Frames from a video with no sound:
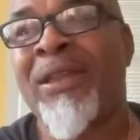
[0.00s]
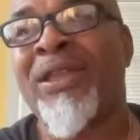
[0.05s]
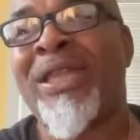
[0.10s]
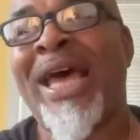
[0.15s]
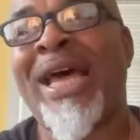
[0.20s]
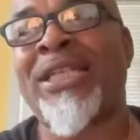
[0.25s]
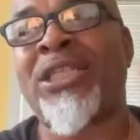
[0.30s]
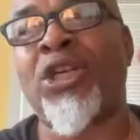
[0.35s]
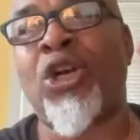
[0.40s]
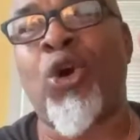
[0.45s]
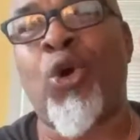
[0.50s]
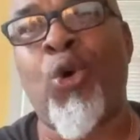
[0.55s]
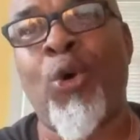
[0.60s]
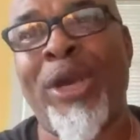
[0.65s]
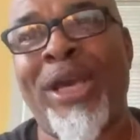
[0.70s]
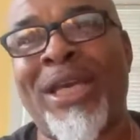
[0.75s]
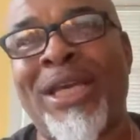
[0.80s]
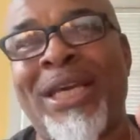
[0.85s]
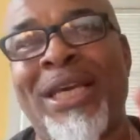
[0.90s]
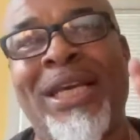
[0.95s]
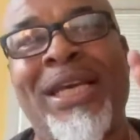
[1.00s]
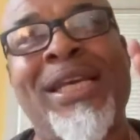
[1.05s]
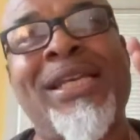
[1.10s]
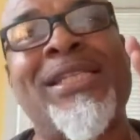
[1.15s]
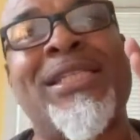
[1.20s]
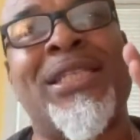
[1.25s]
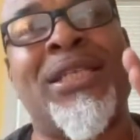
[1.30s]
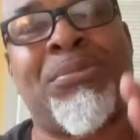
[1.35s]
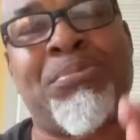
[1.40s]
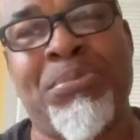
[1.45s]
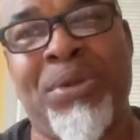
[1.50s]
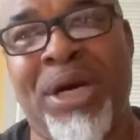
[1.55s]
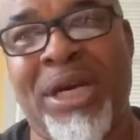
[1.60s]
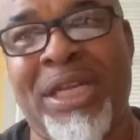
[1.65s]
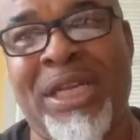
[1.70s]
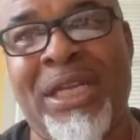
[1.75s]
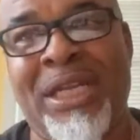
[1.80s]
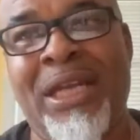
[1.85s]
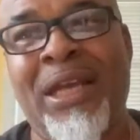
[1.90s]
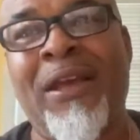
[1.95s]
That's quick, easy
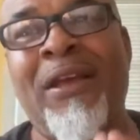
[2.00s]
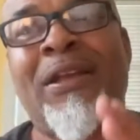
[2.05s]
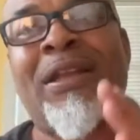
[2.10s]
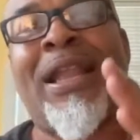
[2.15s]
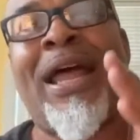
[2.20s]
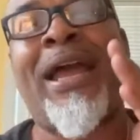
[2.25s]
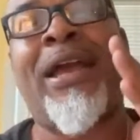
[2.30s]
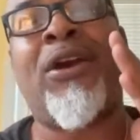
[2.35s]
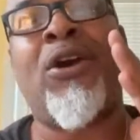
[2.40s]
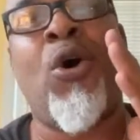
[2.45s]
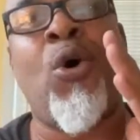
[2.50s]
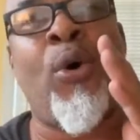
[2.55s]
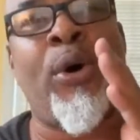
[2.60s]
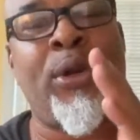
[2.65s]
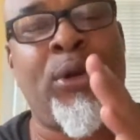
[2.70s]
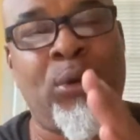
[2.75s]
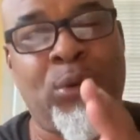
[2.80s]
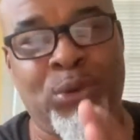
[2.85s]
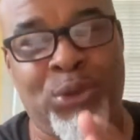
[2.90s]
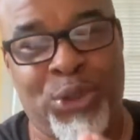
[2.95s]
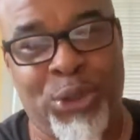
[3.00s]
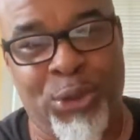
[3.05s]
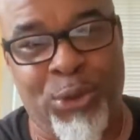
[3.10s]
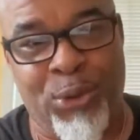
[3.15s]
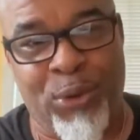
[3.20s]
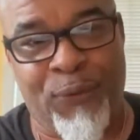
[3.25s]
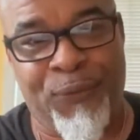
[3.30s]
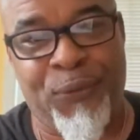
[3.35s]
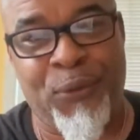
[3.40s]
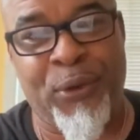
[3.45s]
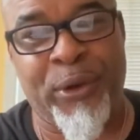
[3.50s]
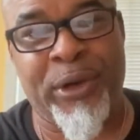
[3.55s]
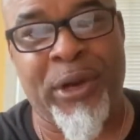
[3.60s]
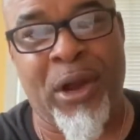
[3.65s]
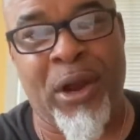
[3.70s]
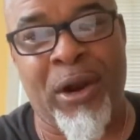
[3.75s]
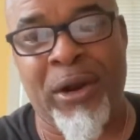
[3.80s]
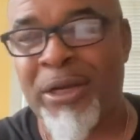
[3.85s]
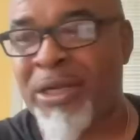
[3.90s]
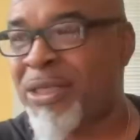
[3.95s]
money, like going on tour for an
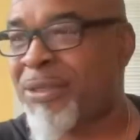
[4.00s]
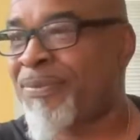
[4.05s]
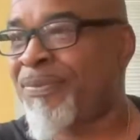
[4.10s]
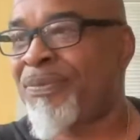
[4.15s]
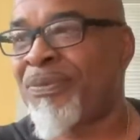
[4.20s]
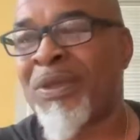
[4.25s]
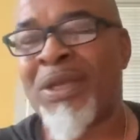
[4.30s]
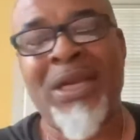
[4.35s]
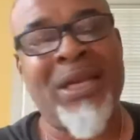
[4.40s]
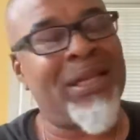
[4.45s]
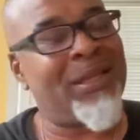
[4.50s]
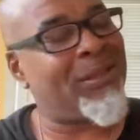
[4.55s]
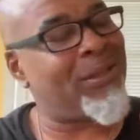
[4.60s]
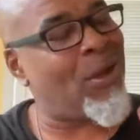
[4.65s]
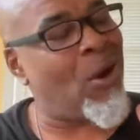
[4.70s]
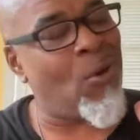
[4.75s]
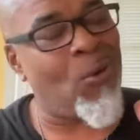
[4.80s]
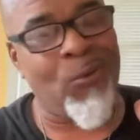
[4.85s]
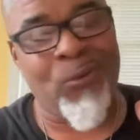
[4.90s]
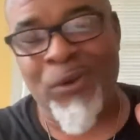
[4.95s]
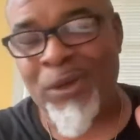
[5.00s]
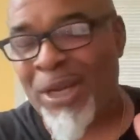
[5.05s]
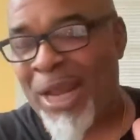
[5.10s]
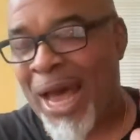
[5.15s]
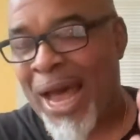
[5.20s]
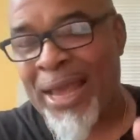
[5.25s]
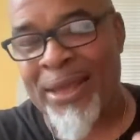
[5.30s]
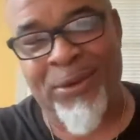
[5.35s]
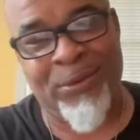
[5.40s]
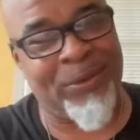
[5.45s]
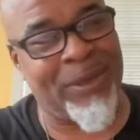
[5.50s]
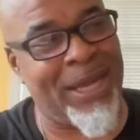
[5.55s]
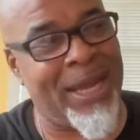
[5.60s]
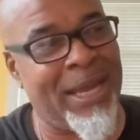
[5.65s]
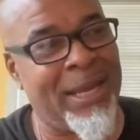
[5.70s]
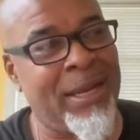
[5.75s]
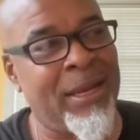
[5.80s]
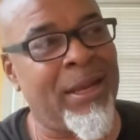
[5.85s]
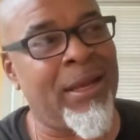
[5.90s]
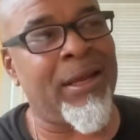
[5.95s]
artist. Don't rely on
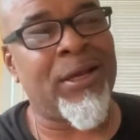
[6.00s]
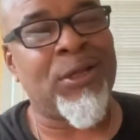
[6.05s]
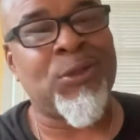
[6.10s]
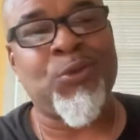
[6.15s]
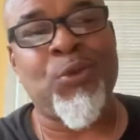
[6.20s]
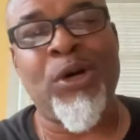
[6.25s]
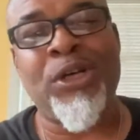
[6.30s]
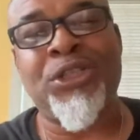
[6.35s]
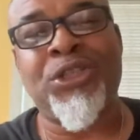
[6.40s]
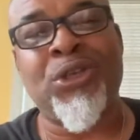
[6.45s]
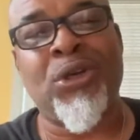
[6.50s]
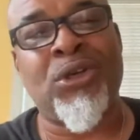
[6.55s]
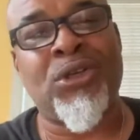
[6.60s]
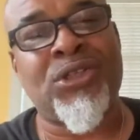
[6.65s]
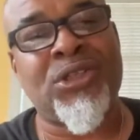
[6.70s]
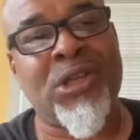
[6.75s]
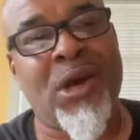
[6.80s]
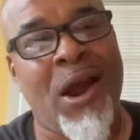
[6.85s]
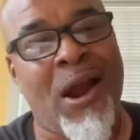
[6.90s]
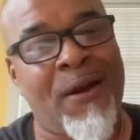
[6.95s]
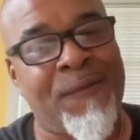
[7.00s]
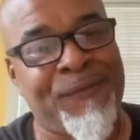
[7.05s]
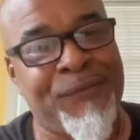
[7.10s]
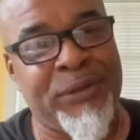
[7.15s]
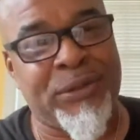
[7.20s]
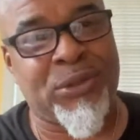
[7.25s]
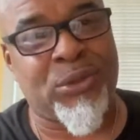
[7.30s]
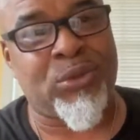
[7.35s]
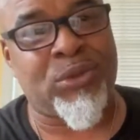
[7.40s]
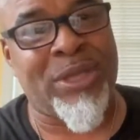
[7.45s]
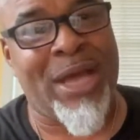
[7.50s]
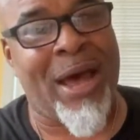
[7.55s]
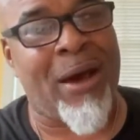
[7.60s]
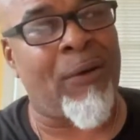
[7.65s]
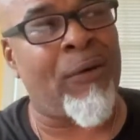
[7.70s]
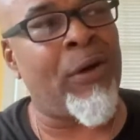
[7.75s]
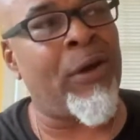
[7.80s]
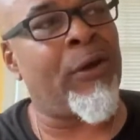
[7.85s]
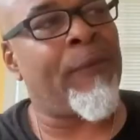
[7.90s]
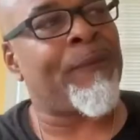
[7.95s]
that. Because once your star fizzles
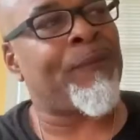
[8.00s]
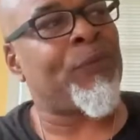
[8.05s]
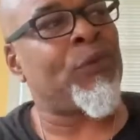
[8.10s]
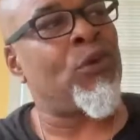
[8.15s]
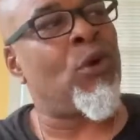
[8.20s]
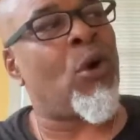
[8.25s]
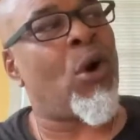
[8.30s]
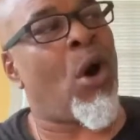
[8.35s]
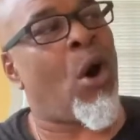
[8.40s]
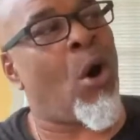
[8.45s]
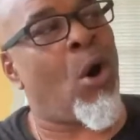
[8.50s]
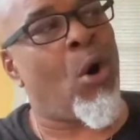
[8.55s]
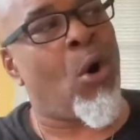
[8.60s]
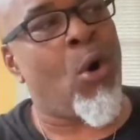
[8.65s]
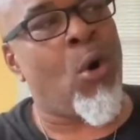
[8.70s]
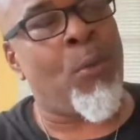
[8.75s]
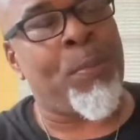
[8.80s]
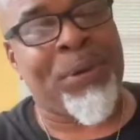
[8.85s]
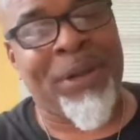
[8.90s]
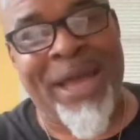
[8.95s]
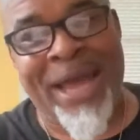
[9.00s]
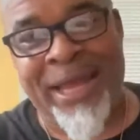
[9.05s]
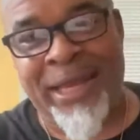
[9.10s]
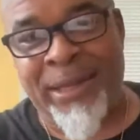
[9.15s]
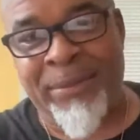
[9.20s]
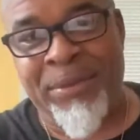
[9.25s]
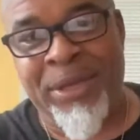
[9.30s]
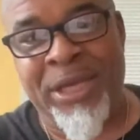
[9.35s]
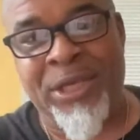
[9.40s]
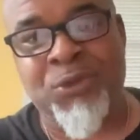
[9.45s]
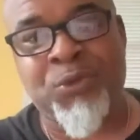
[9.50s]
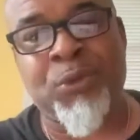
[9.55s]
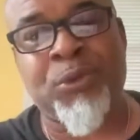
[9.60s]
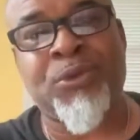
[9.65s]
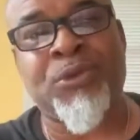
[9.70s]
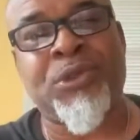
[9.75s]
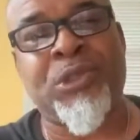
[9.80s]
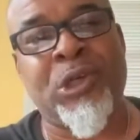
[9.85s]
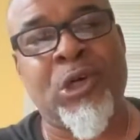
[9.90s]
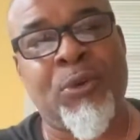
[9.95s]
out, your old platinum hits will
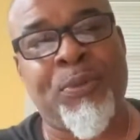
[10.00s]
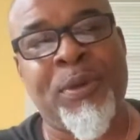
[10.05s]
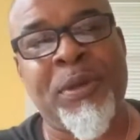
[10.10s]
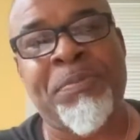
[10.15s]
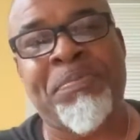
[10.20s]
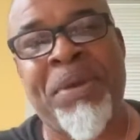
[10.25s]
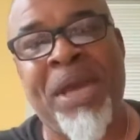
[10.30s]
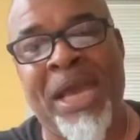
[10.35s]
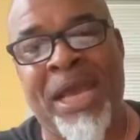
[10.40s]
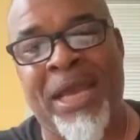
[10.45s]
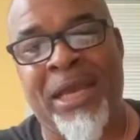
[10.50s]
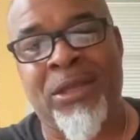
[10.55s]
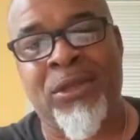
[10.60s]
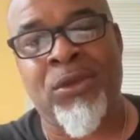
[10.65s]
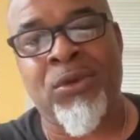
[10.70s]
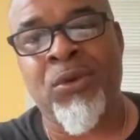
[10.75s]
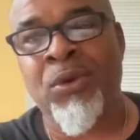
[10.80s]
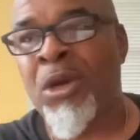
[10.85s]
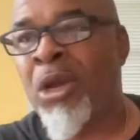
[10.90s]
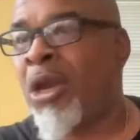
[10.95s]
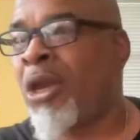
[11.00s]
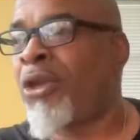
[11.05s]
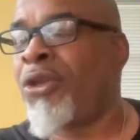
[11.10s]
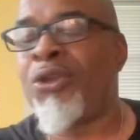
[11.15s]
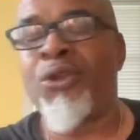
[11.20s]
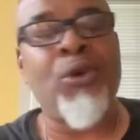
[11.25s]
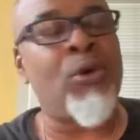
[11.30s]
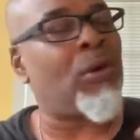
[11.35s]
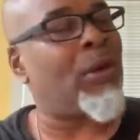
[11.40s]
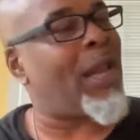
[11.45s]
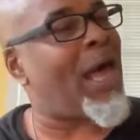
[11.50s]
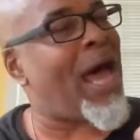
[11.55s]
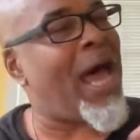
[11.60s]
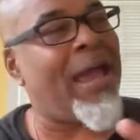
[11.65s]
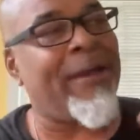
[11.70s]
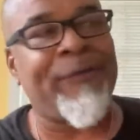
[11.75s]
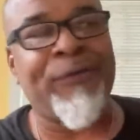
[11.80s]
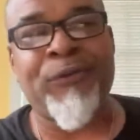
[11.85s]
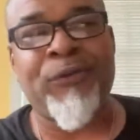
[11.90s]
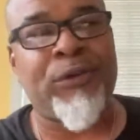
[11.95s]
still be paying you. Your
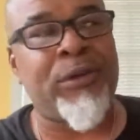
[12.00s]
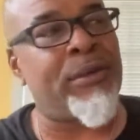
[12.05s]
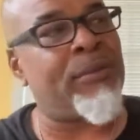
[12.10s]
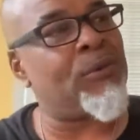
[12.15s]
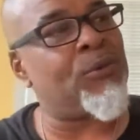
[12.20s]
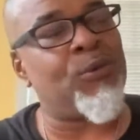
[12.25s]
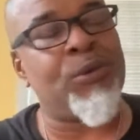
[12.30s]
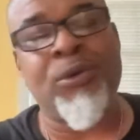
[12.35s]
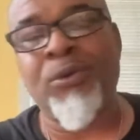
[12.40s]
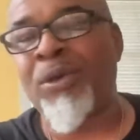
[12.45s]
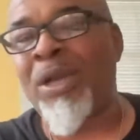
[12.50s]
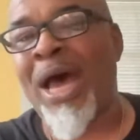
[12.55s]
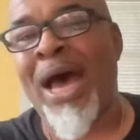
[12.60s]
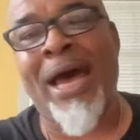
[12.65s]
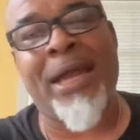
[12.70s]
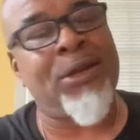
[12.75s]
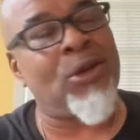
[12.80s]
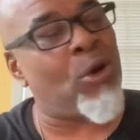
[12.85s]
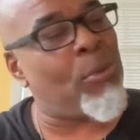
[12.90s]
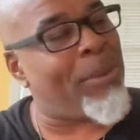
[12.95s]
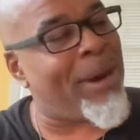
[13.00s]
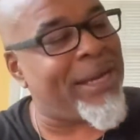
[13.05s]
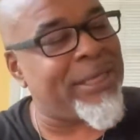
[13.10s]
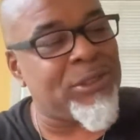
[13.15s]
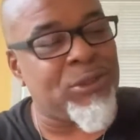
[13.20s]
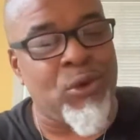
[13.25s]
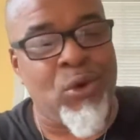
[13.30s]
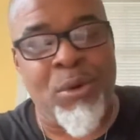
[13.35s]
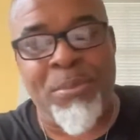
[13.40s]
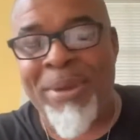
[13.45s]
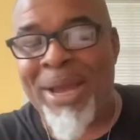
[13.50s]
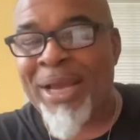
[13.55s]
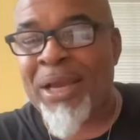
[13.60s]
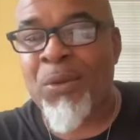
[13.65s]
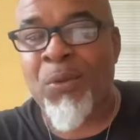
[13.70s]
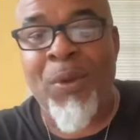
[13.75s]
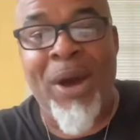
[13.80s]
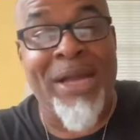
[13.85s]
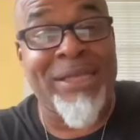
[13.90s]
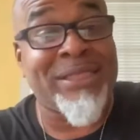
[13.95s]
live streams will not. Nobody's going back
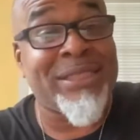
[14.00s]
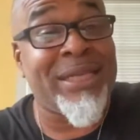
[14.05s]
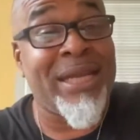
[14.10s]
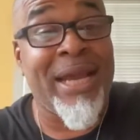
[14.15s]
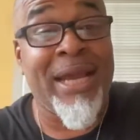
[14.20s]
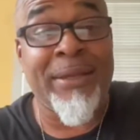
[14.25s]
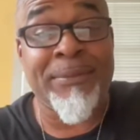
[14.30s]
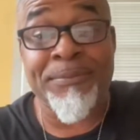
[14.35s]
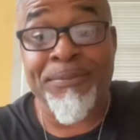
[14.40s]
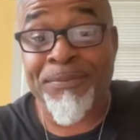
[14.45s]
and watch that.